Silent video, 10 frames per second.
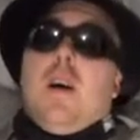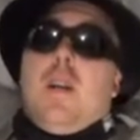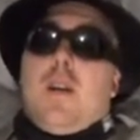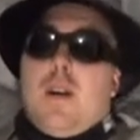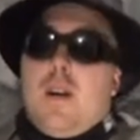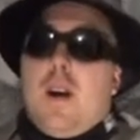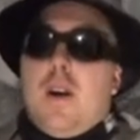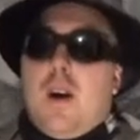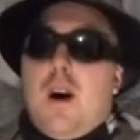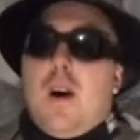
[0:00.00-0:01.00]

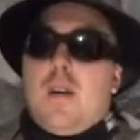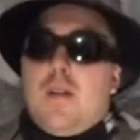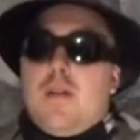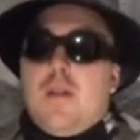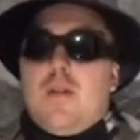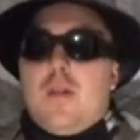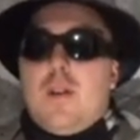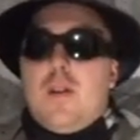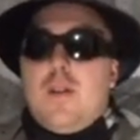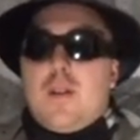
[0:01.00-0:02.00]
just so
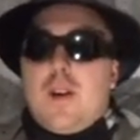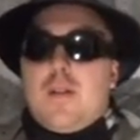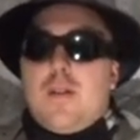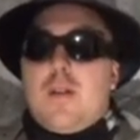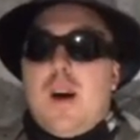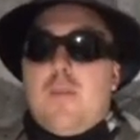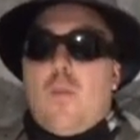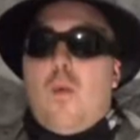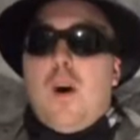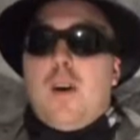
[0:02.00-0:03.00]
you know, guys, the top
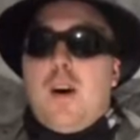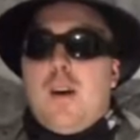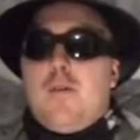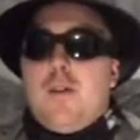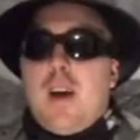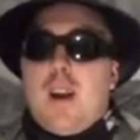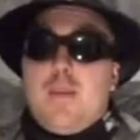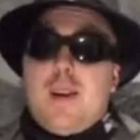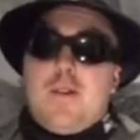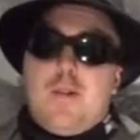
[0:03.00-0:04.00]
100
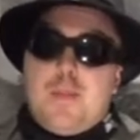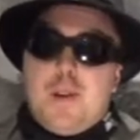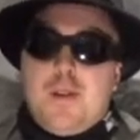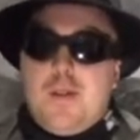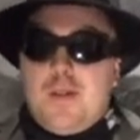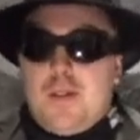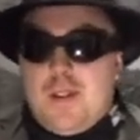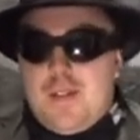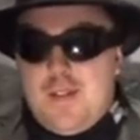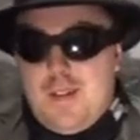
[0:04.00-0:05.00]
animated superheroes
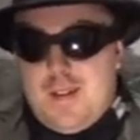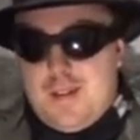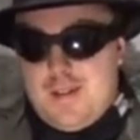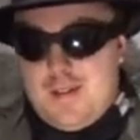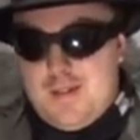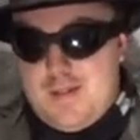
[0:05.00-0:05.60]
list,